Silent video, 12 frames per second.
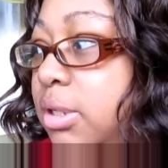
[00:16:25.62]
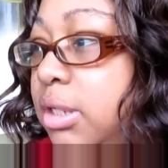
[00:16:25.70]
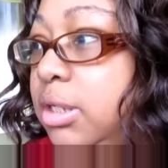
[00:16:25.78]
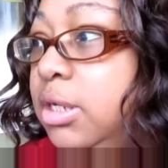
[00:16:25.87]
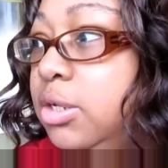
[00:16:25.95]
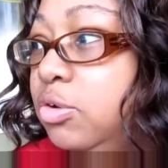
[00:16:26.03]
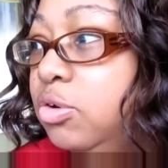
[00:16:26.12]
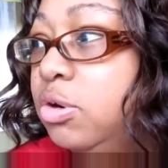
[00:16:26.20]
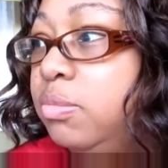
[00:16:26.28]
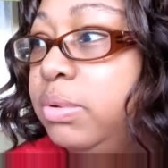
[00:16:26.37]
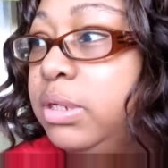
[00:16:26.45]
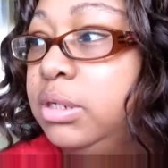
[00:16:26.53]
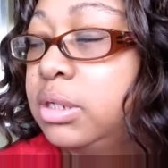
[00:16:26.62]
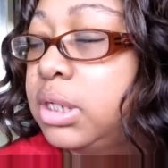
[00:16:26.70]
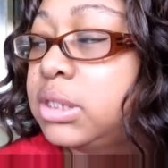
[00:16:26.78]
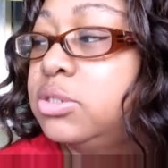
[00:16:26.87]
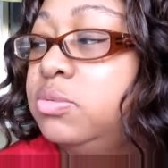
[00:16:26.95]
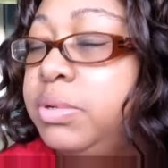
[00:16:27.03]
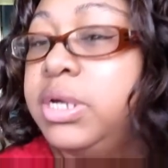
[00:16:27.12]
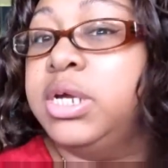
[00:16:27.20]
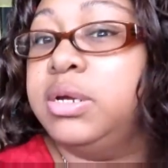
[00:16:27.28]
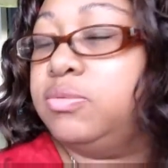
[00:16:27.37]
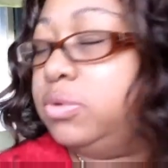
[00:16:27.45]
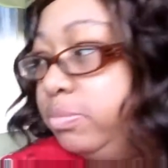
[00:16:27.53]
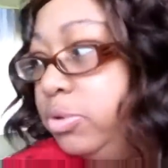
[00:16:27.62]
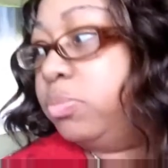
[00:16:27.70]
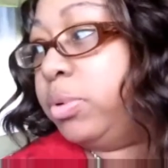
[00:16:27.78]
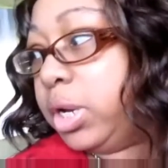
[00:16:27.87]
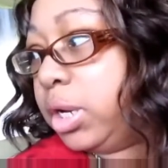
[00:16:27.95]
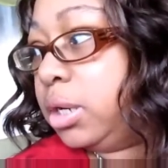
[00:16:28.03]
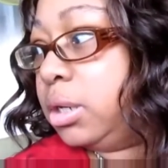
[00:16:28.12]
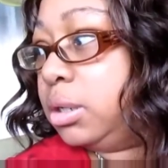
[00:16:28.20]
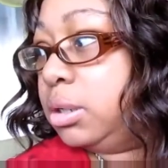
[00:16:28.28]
and then you gonna be look like you been hit with a book bag.